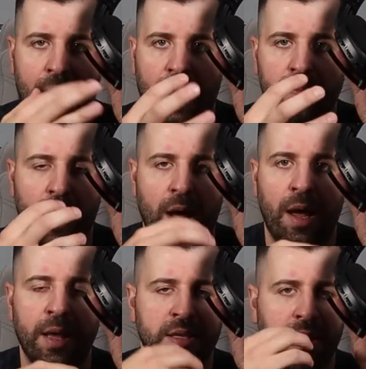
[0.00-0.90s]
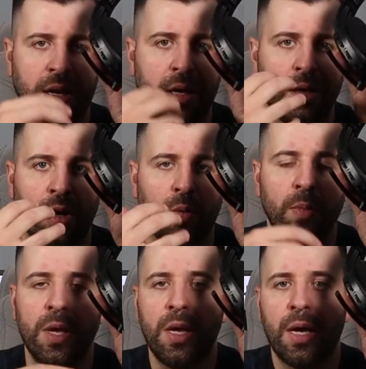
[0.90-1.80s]
And I'm, uh, it's going to, you know,
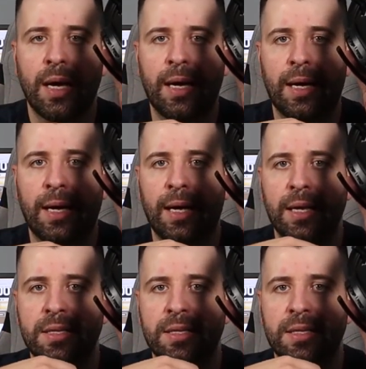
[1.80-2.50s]
uh,